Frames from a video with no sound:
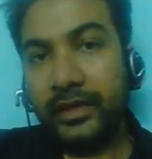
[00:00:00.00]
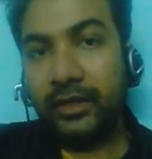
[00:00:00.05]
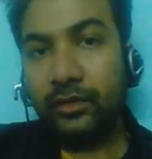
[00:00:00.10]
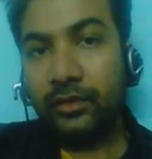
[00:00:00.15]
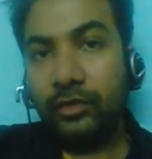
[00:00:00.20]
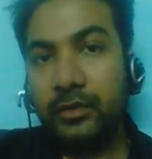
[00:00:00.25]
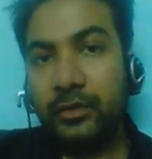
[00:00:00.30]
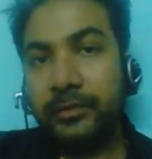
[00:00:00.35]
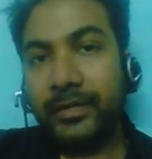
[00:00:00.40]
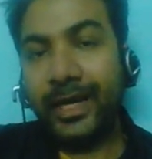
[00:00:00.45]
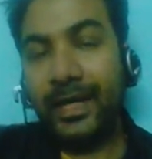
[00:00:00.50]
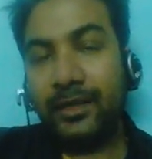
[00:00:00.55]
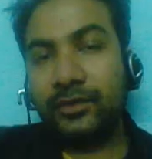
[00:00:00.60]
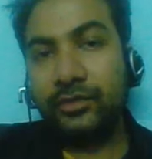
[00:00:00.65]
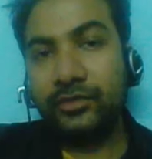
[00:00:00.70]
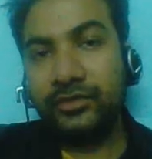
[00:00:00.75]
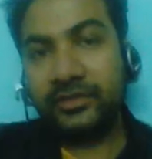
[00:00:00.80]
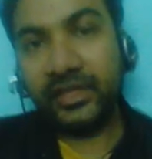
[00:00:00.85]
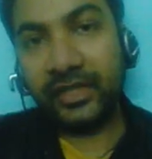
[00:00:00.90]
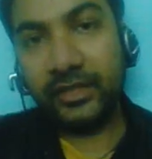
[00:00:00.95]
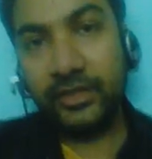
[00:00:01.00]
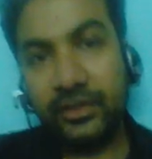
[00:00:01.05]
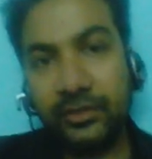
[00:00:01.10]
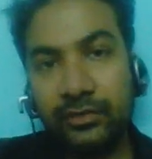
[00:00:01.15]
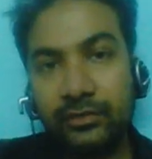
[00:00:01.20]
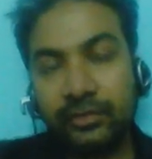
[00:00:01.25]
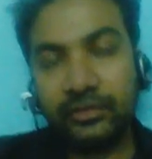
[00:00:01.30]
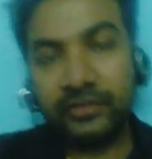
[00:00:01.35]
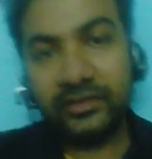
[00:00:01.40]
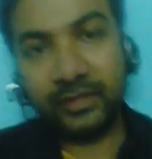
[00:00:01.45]
Now again, going back to
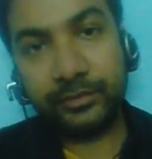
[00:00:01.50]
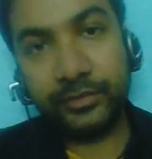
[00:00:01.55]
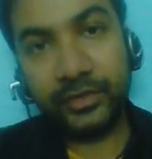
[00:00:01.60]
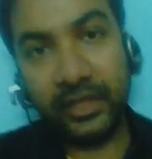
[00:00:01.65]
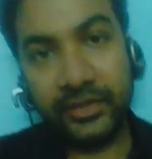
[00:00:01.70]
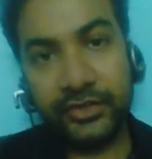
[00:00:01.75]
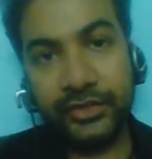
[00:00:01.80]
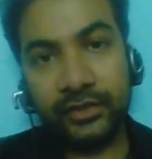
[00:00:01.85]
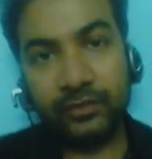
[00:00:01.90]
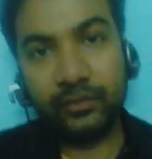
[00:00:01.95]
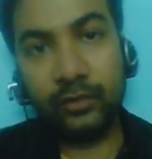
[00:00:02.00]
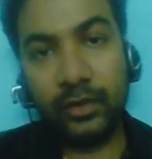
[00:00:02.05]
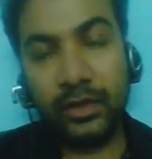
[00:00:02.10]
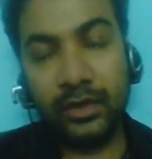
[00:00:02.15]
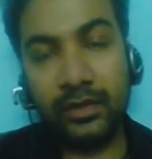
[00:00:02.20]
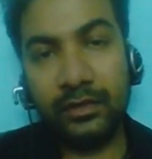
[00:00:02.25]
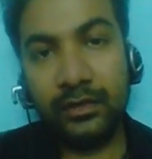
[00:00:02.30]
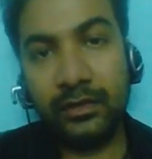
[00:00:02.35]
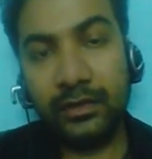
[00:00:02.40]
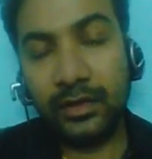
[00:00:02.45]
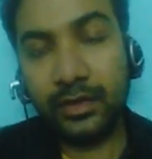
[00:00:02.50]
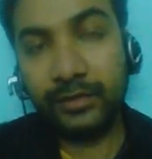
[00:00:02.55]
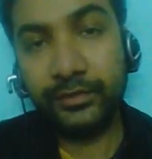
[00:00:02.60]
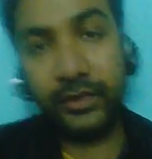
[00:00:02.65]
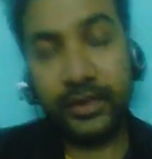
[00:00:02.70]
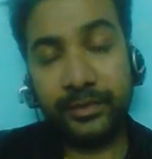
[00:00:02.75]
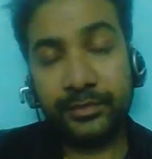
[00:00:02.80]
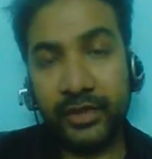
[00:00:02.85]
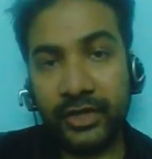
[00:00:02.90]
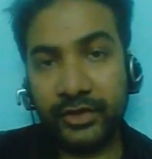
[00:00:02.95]
section 2 subsection 1
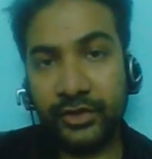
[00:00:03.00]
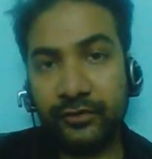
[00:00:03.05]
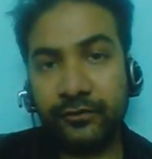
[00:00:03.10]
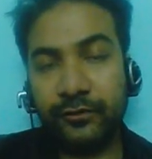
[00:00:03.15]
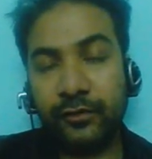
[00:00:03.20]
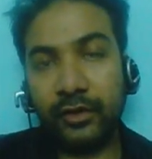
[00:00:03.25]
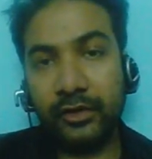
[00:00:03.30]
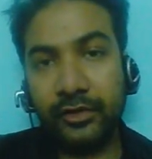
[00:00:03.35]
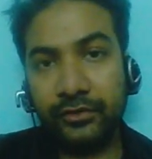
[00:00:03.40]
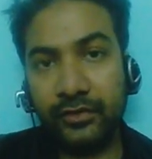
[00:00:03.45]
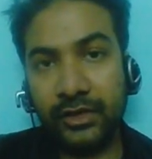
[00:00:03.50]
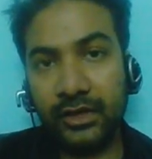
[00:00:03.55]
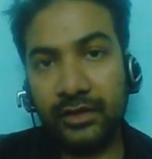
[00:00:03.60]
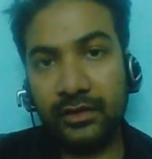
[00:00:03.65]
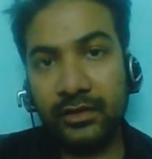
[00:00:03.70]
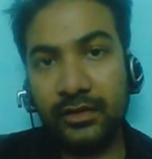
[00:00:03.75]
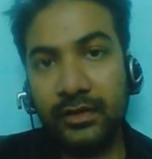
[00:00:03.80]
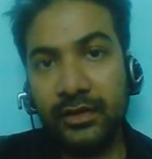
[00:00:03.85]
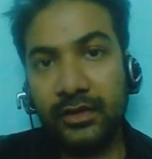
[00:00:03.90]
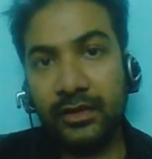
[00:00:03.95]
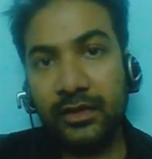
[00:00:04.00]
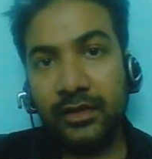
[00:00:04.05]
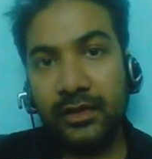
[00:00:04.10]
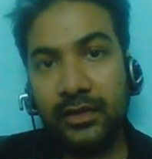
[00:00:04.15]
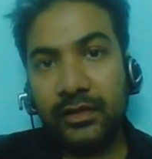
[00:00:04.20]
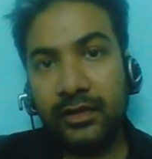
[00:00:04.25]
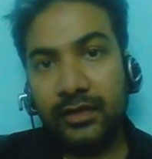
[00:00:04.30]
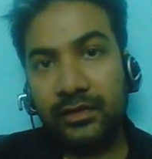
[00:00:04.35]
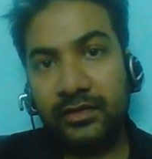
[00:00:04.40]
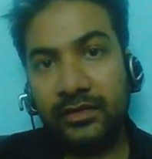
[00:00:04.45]
subsection 41,